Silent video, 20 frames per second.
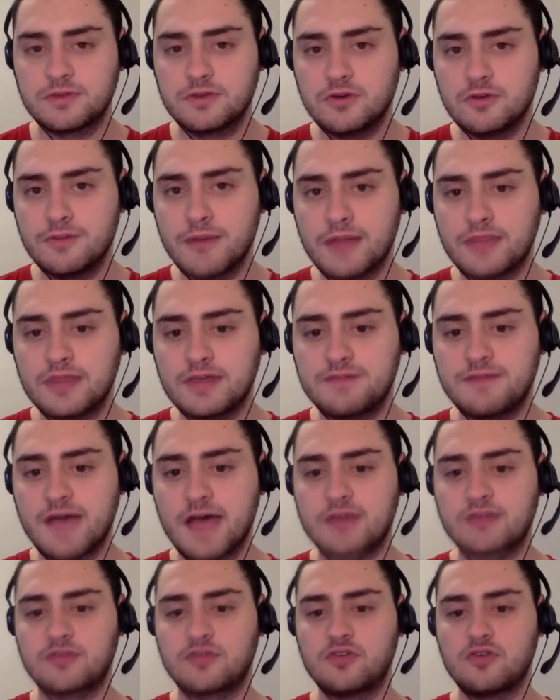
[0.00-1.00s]
to bet the
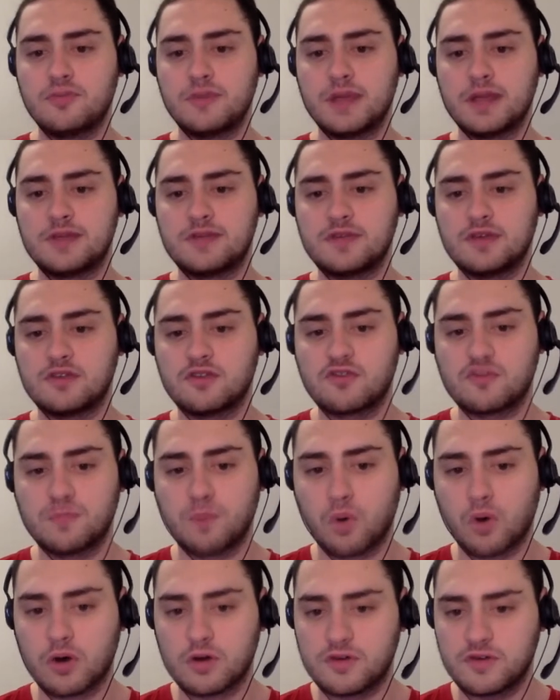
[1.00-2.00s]
fastest 2 minutes in
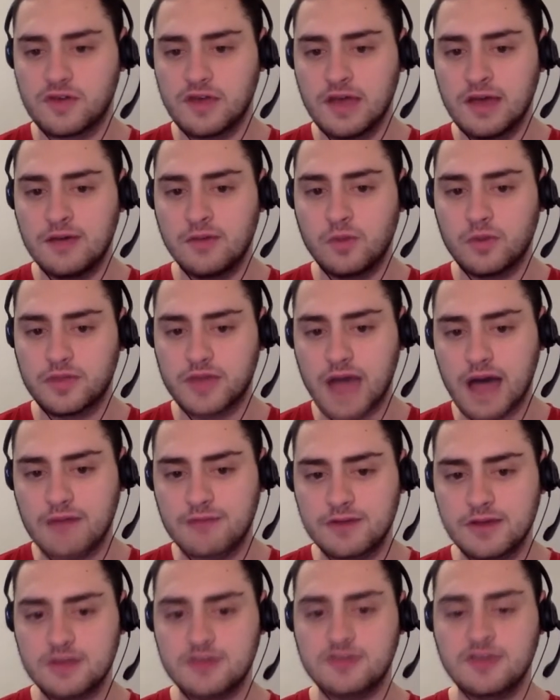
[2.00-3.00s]
sports with
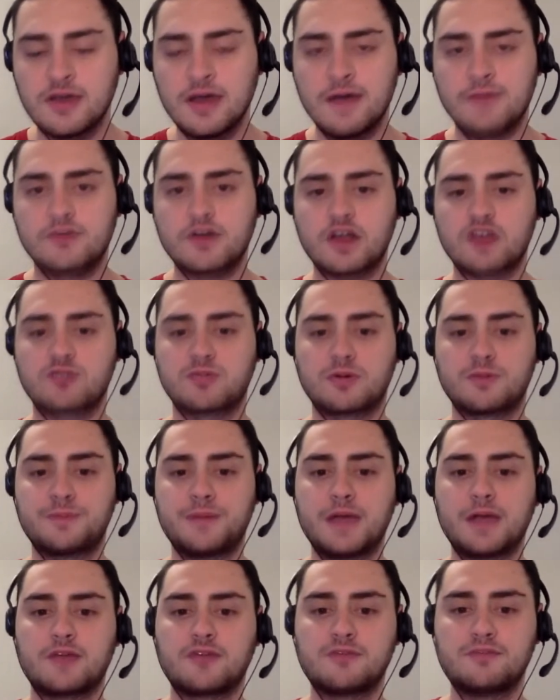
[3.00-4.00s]
confidence. For
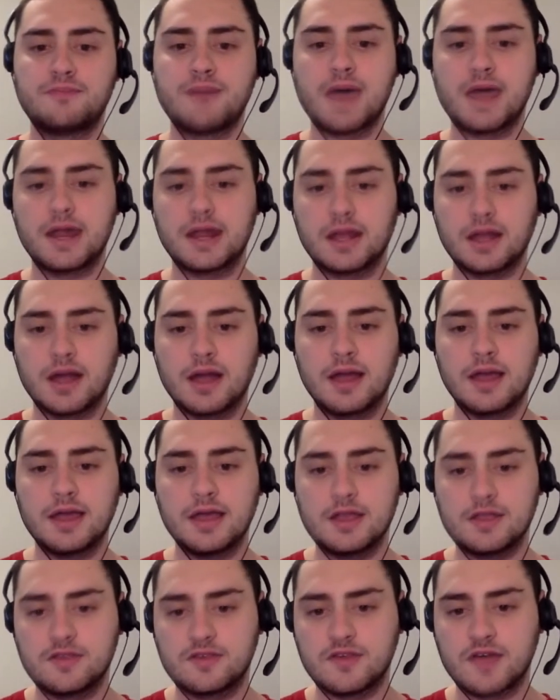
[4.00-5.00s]
expert picks, betting,
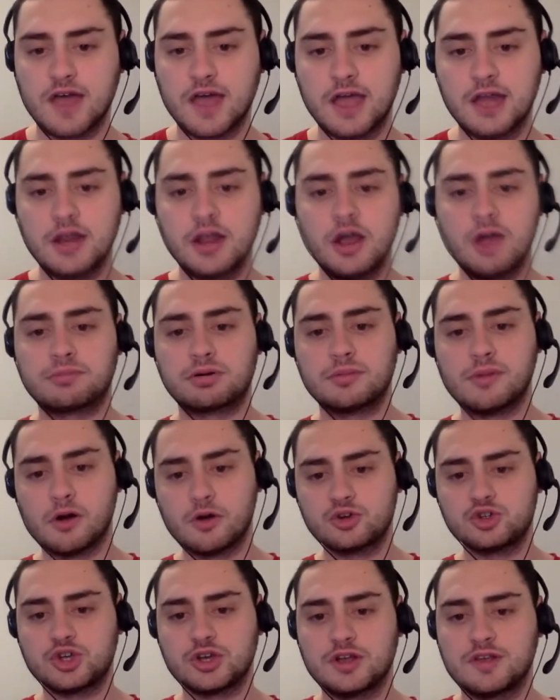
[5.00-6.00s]
insight,
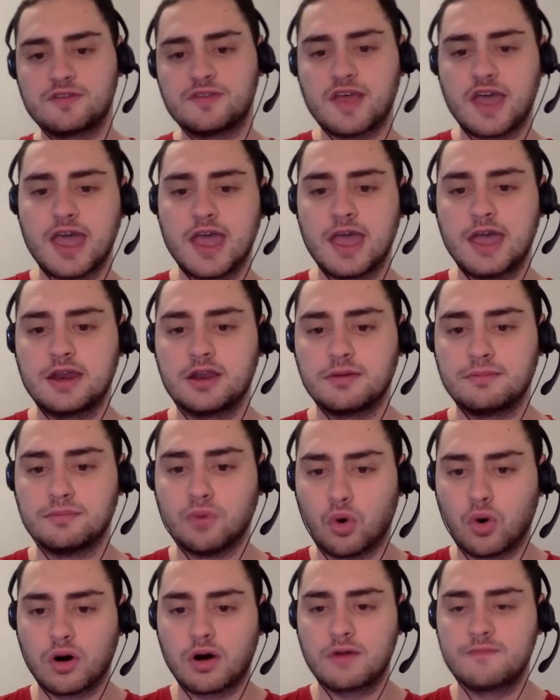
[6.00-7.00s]
promotions, and
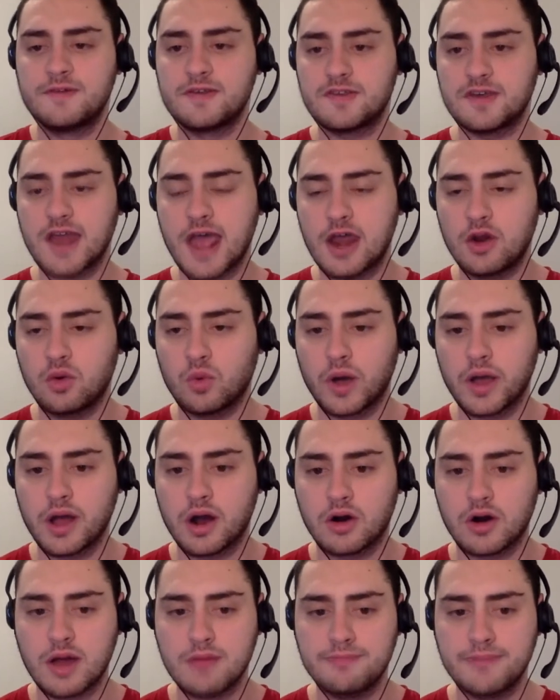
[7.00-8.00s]
more, visit
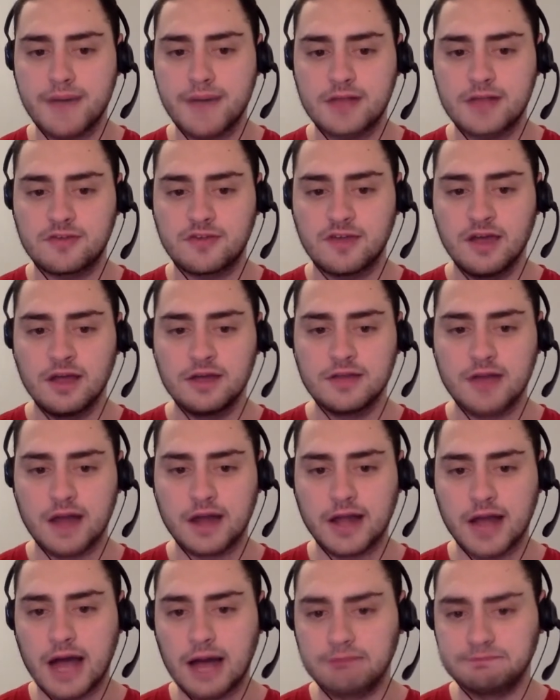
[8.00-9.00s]

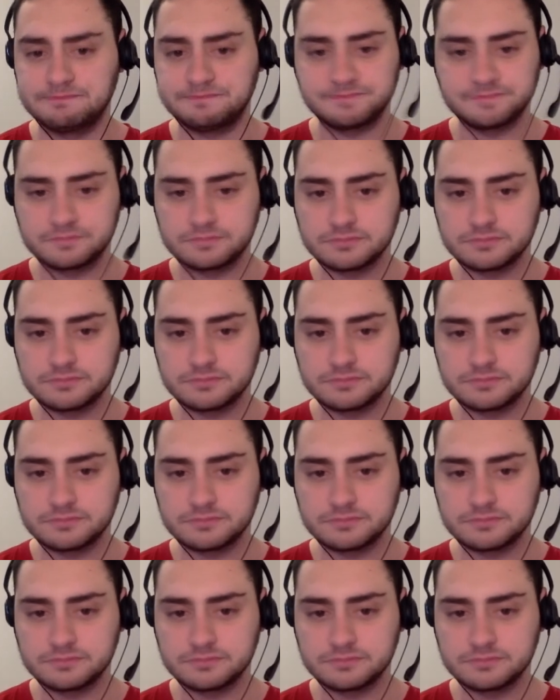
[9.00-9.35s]
nyrabets.com.